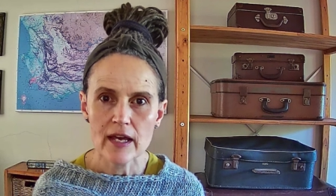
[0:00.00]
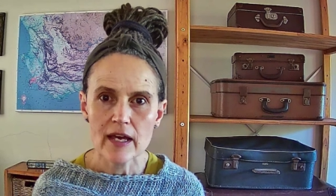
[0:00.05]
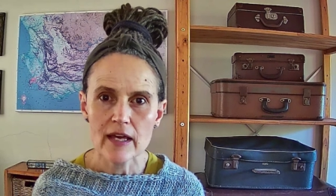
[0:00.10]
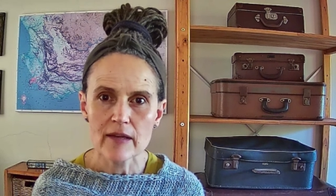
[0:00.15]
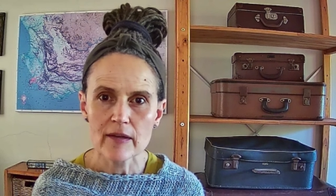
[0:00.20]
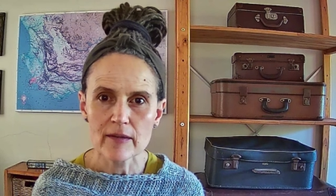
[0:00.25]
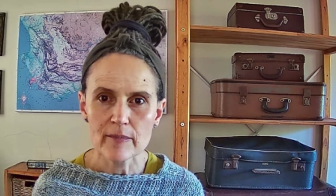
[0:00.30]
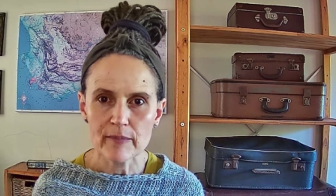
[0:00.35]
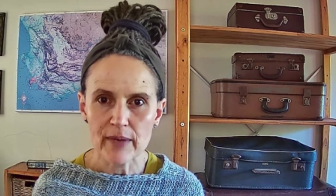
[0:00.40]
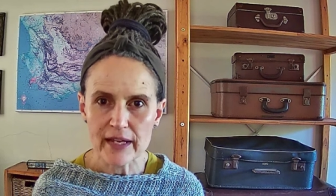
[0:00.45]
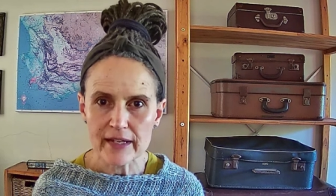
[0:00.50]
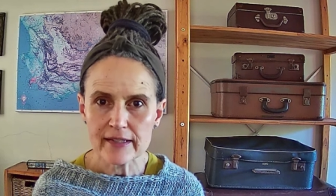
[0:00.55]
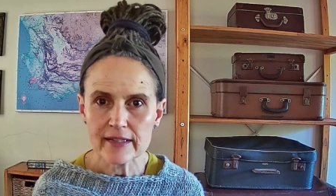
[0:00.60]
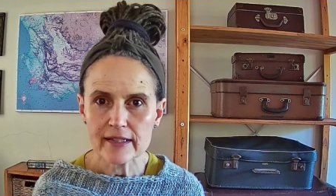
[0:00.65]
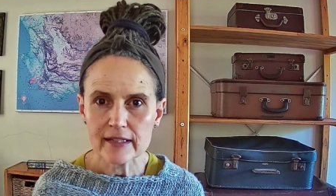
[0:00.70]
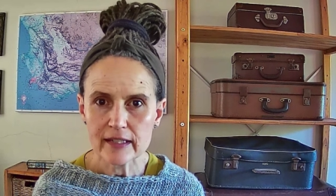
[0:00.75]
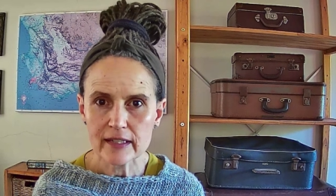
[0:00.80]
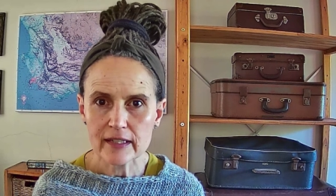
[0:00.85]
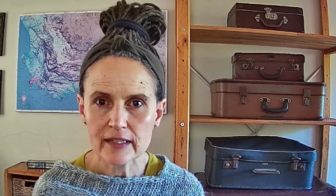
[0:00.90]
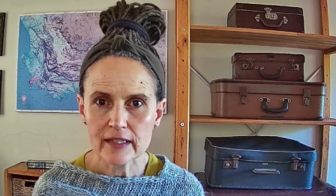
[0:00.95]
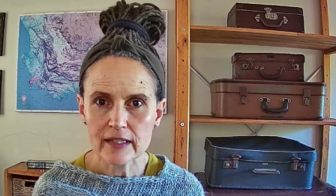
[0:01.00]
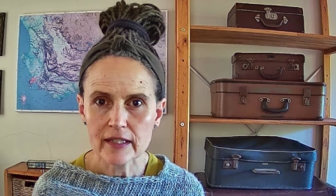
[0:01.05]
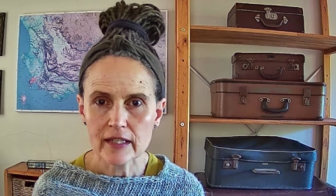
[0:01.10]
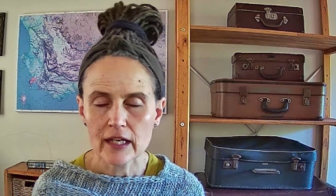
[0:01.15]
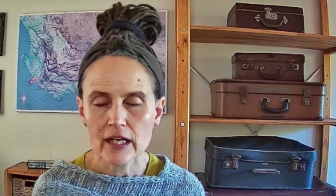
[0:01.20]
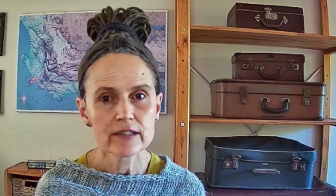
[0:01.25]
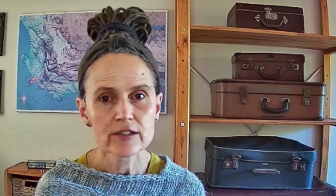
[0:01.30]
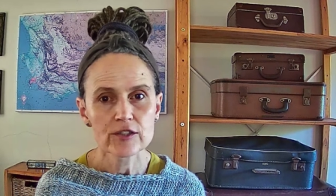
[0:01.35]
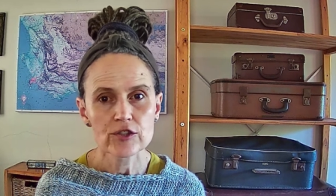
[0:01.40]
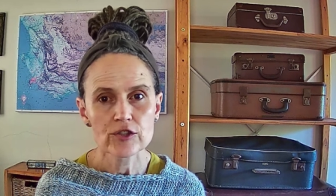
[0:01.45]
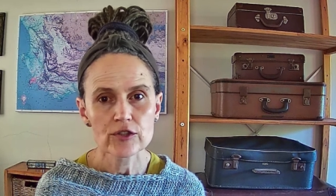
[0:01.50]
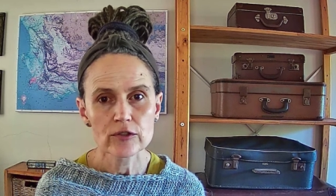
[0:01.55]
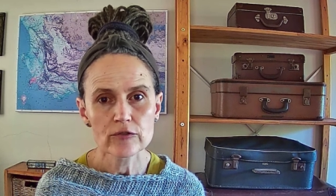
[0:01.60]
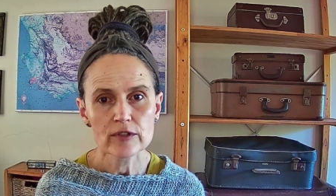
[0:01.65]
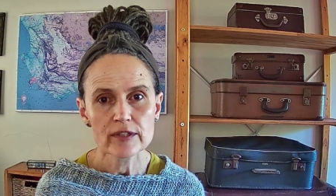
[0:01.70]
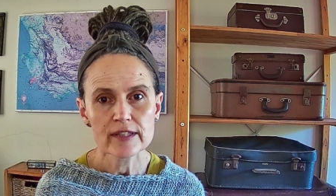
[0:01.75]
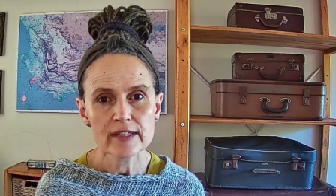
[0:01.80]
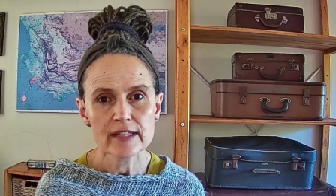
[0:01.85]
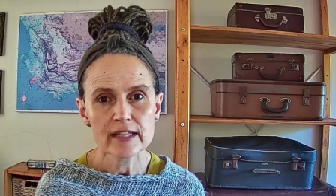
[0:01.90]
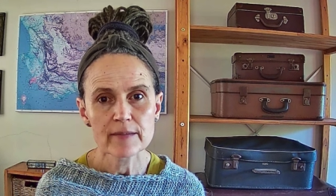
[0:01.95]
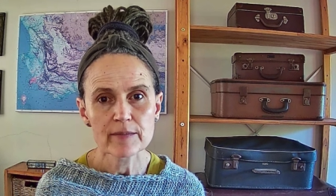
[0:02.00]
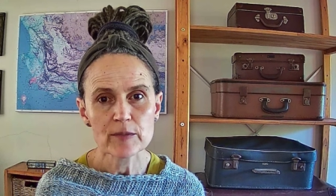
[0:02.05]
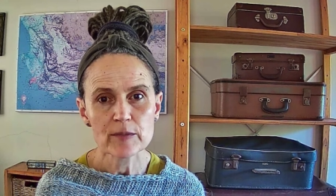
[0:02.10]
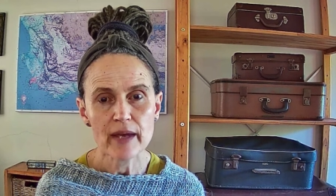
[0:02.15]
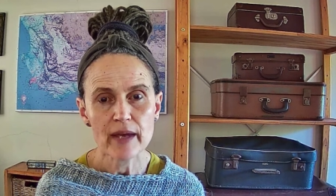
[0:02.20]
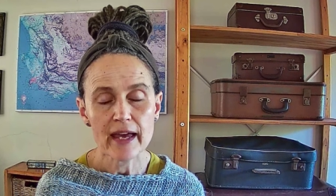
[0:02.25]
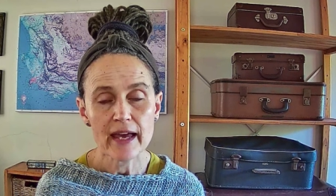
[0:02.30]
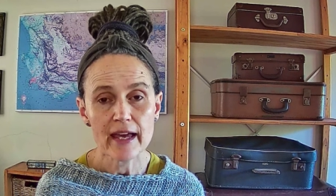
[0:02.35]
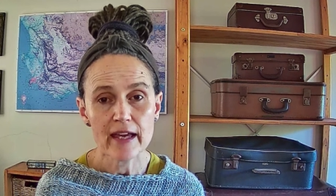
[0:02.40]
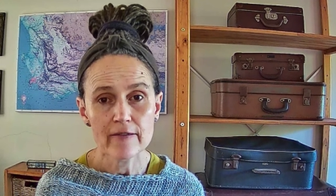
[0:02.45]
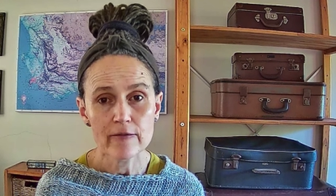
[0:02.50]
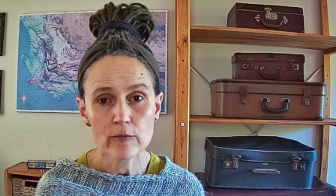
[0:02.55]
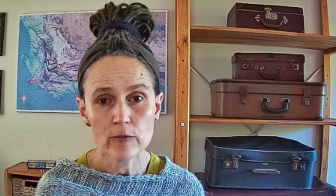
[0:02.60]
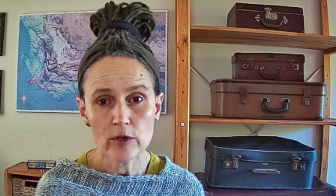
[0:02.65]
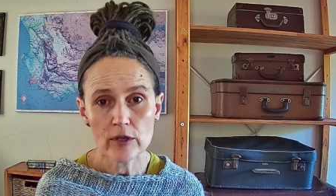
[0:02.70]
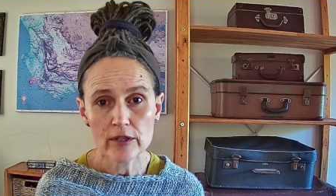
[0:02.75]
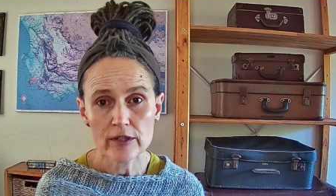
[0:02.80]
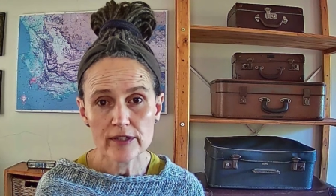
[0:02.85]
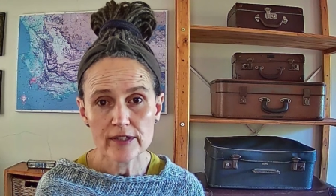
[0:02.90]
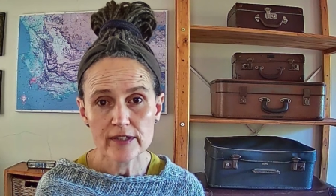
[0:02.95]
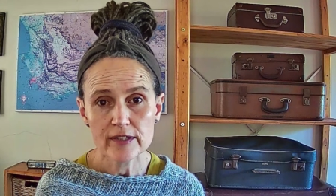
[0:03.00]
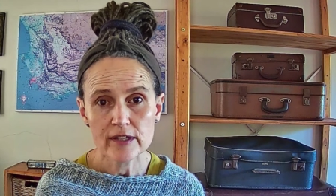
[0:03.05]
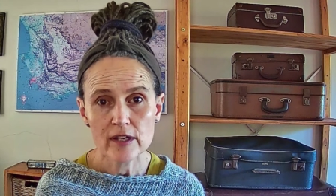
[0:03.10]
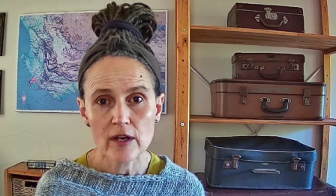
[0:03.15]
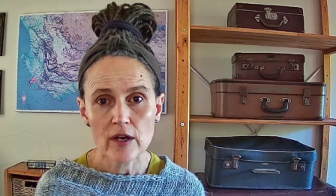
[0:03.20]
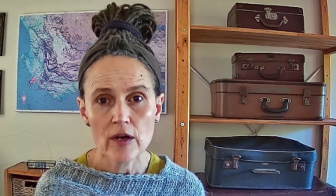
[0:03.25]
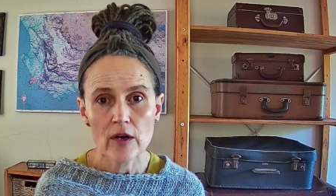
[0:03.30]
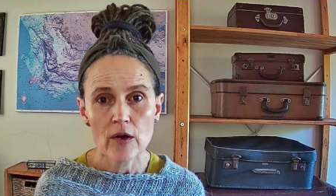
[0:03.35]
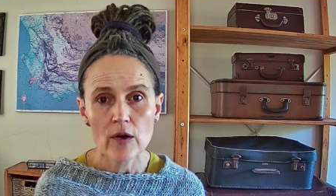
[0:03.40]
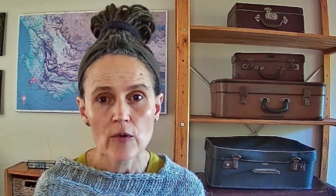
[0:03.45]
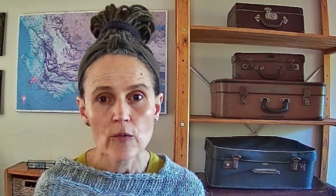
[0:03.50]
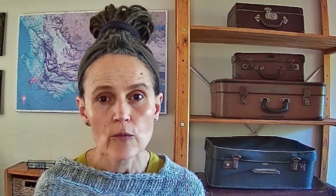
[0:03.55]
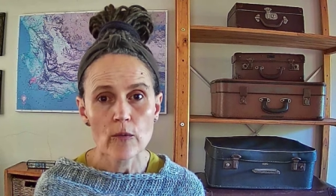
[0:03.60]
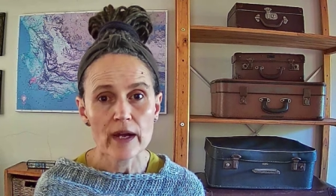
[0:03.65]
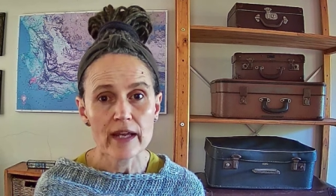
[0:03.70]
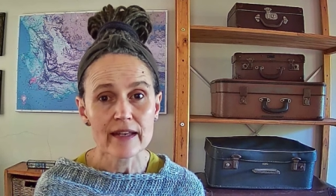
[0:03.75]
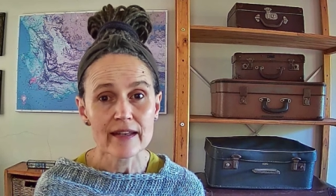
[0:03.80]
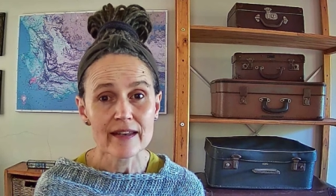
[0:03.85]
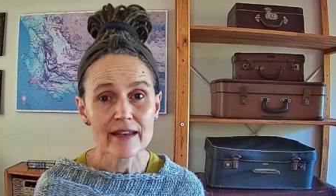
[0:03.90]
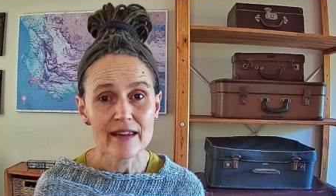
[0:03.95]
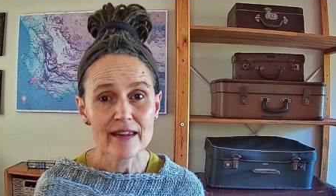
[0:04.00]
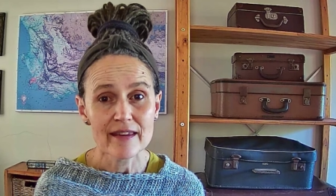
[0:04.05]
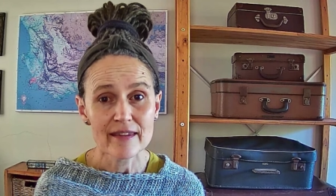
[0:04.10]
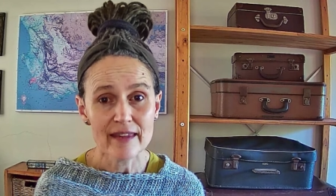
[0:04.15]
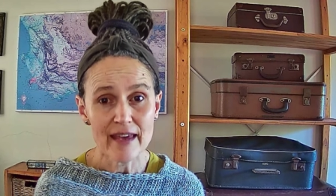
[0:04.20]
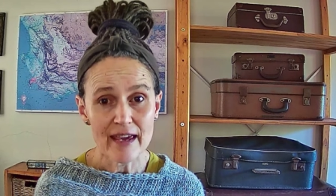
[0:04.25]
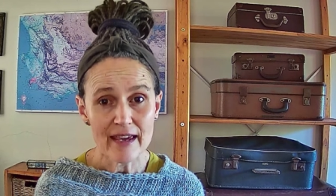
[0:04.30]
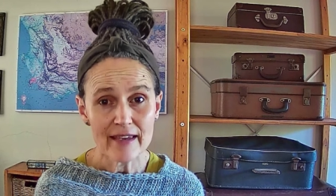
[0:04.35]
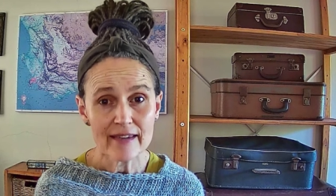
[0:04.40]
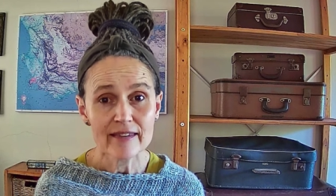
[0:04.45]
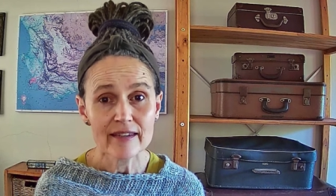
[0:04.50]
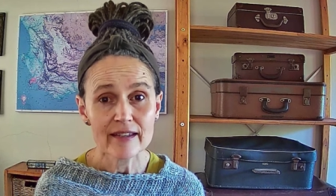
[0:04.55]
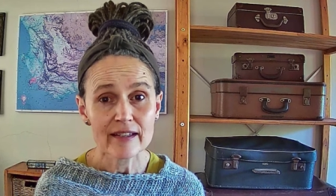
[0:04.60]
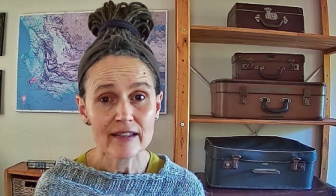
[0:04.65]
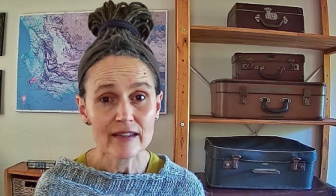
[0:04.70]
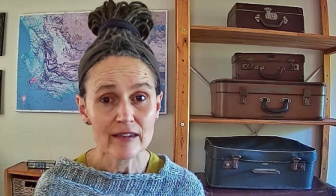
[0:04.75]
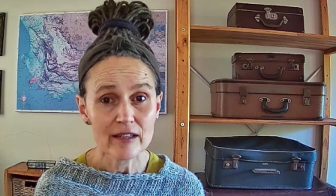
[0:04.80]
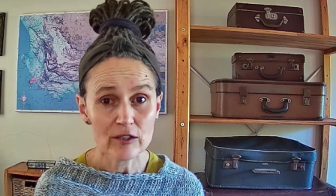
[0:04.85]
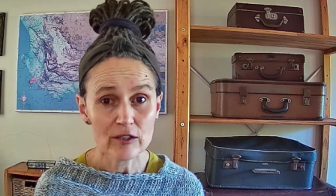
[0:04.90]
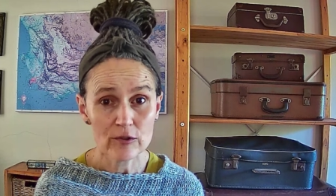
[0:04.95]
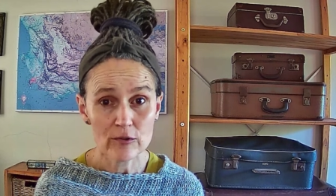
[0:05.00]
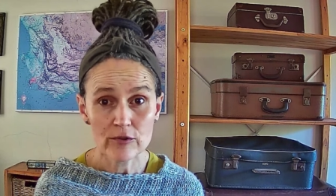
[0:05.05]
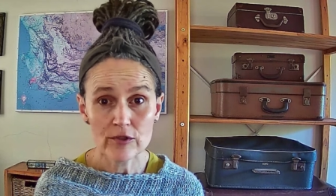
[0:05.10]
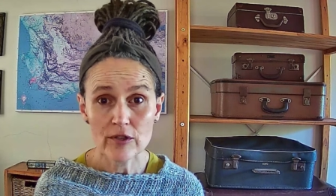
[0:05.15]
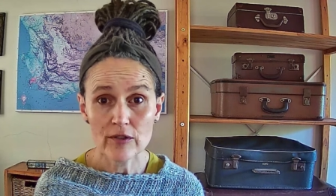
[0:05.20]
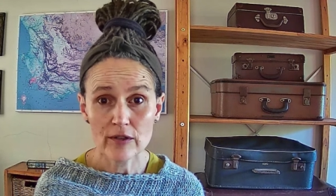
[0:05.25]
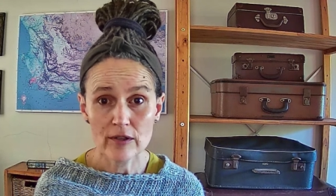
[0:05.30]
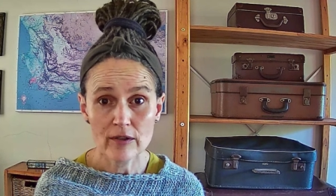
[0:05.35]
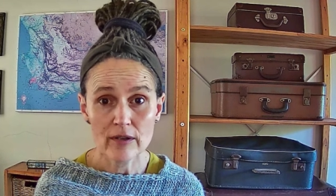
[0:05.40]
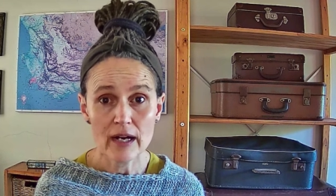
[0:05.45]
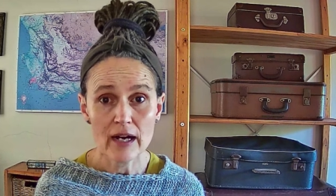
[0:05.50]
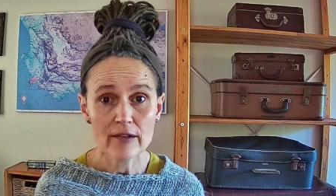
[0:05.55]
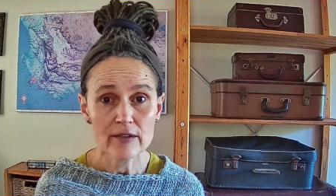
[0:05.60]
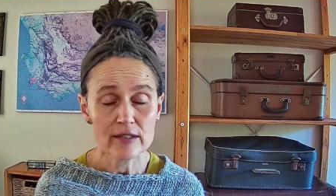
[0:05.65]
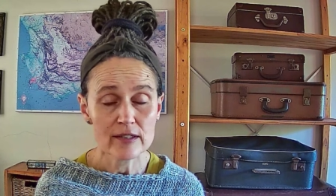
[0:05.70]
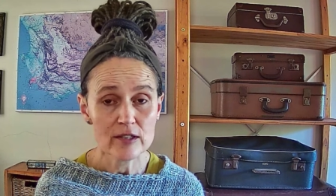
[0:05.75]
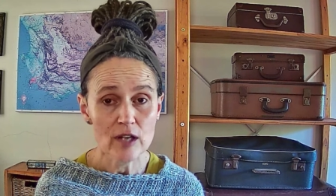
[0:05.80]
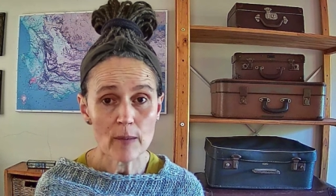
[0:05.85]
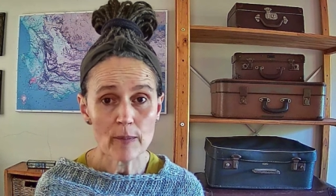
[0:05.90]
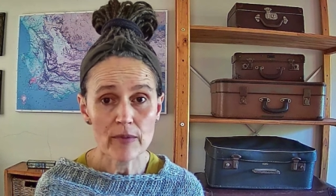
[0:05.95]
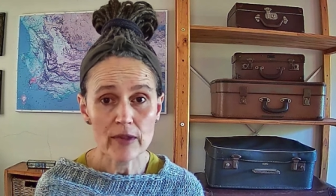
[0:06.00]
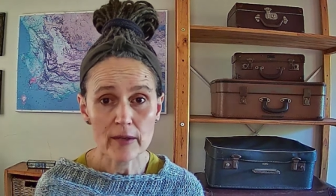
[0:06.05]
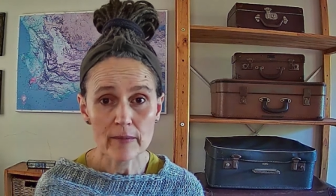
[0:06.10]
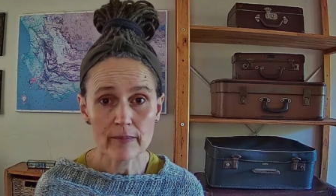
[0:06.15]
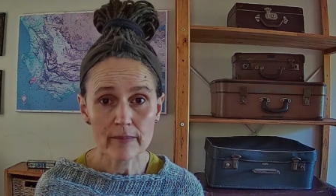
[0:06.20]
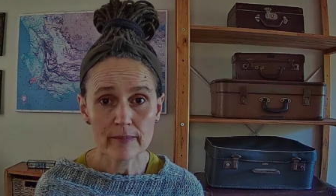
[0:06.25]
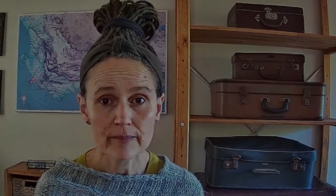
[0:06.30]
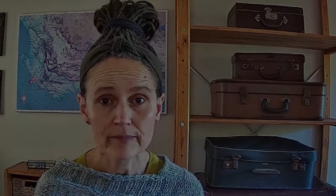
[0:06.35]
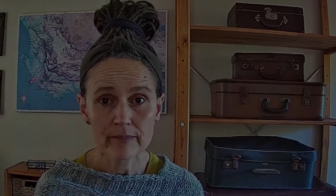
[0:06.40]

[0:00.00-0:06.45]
that basically children seem to behave worse when they think that you don't know how to stop them.